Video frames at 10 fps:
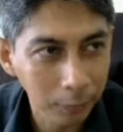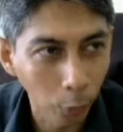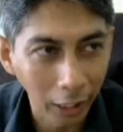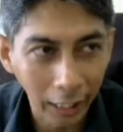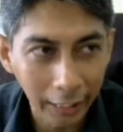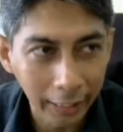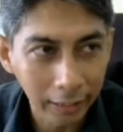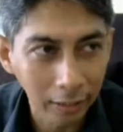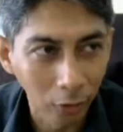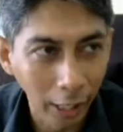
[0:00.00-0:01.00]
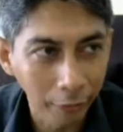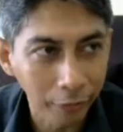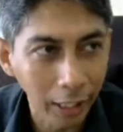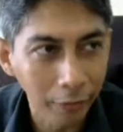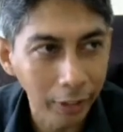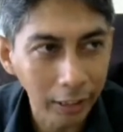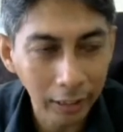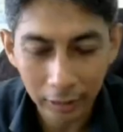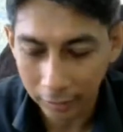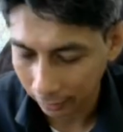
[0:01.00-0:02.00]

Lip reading: one line or F11.